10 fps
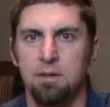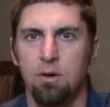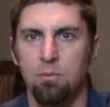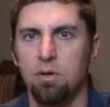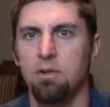
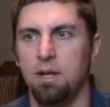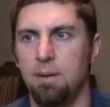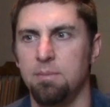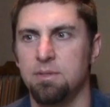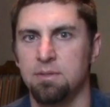homebrew
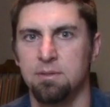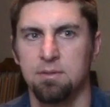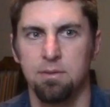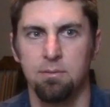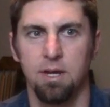clubs
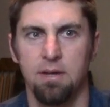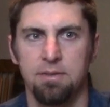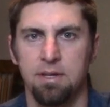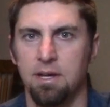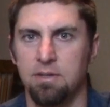
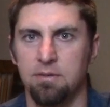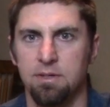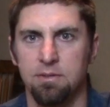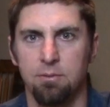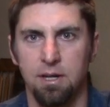throughout the
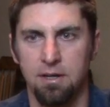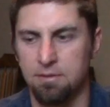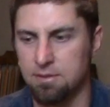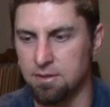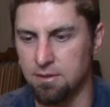country as
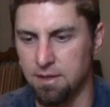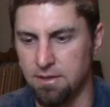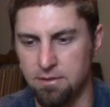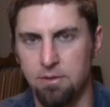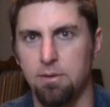well. So I
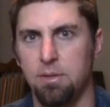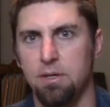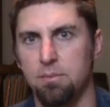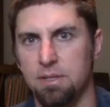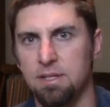don't know them
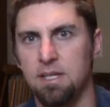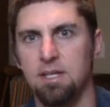all,